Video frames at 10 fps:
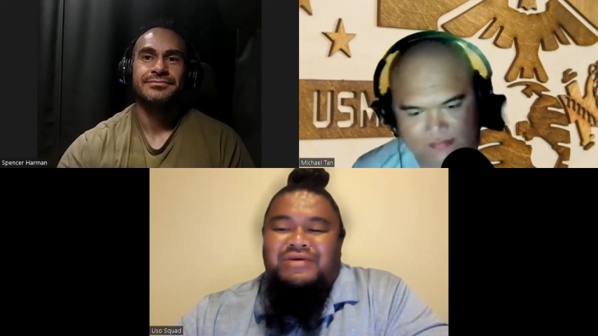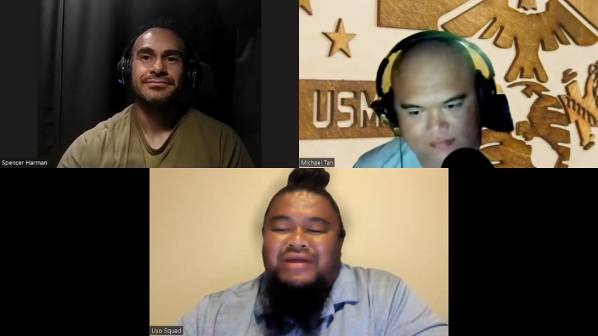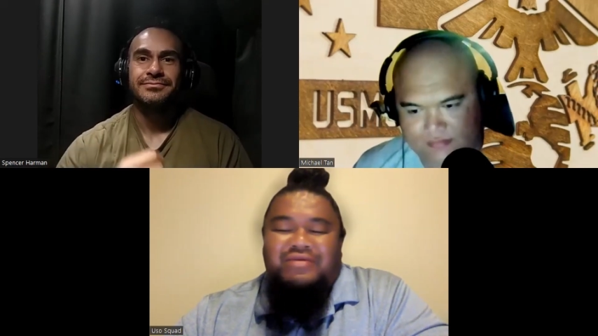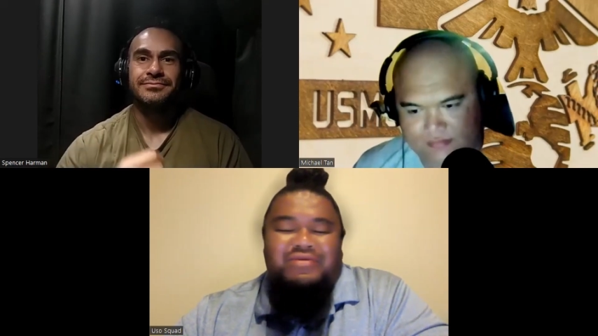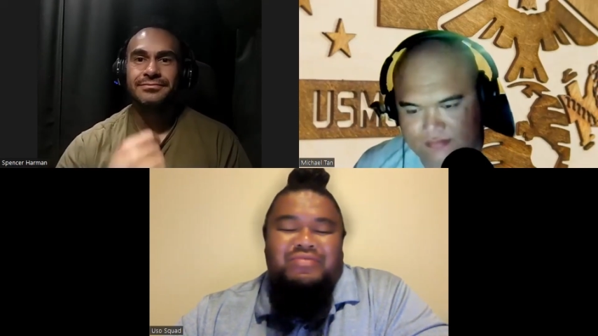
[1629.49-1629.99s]
Speaker 1: I
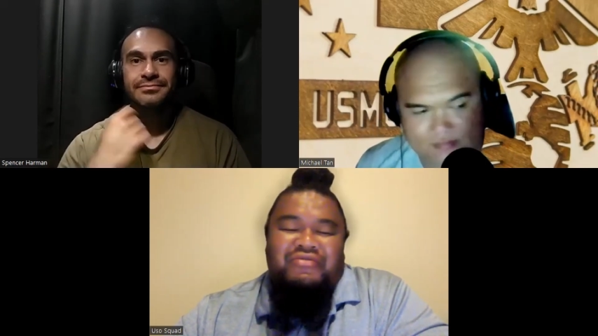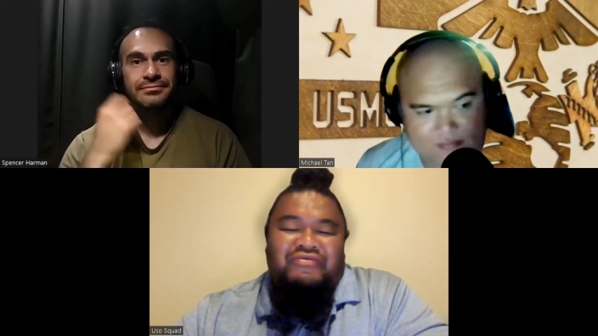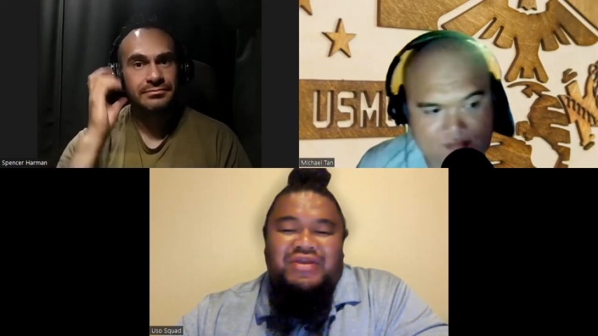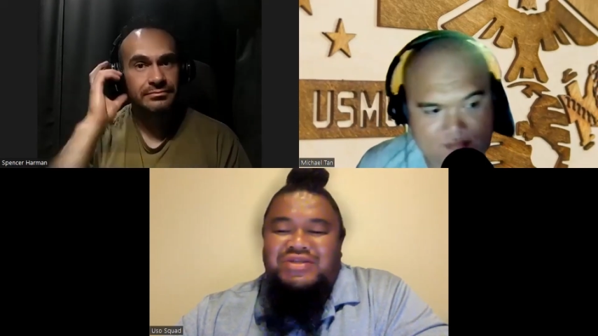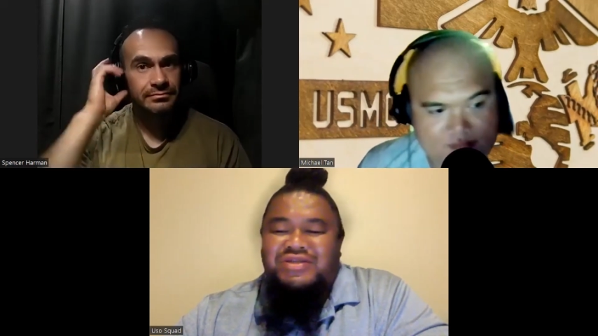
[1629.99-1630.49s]
don't know about
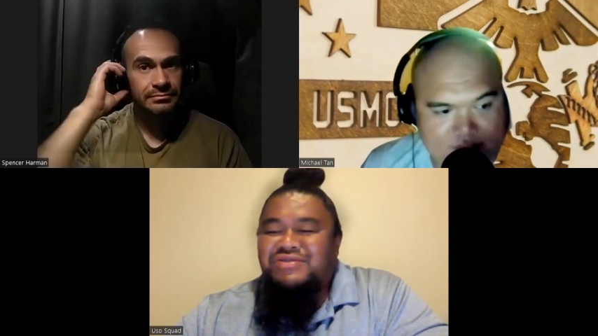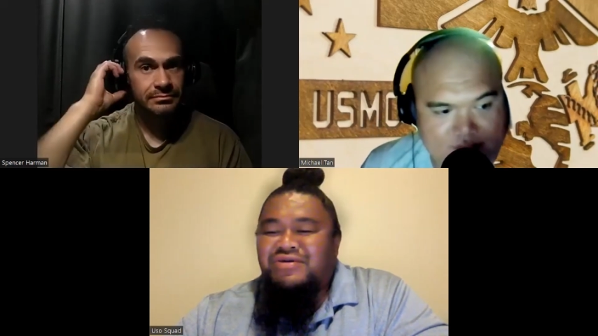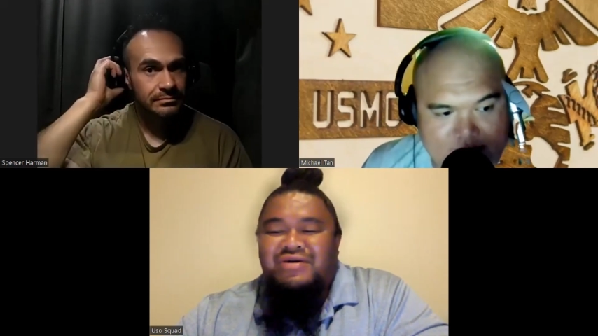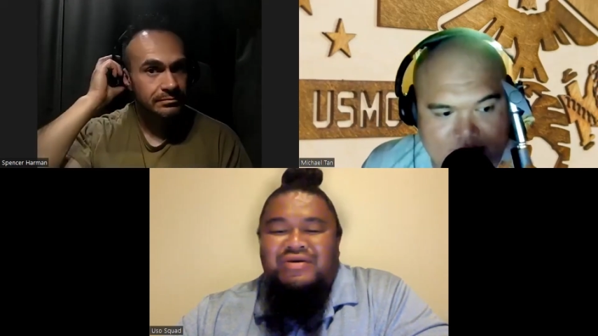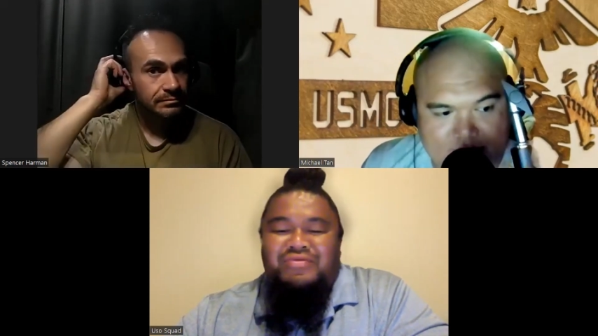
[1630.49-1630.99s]
Fiji,
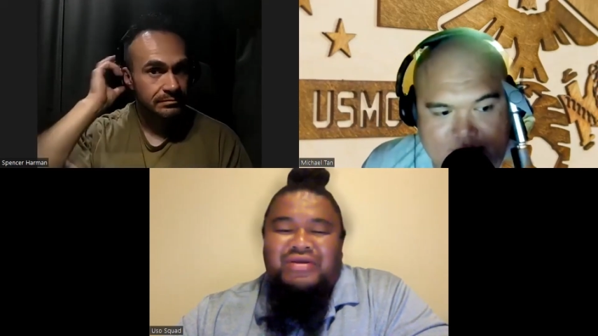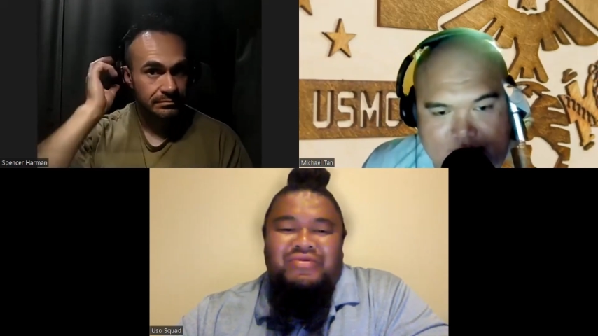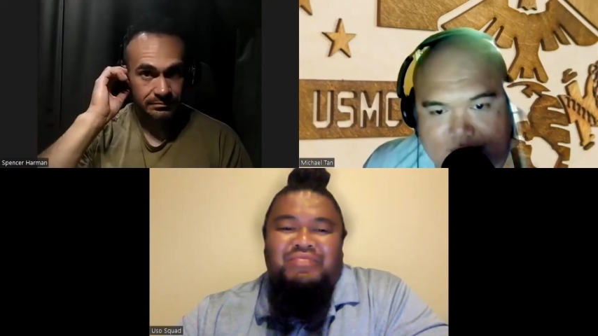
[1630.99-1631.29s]
Tonga, whatever,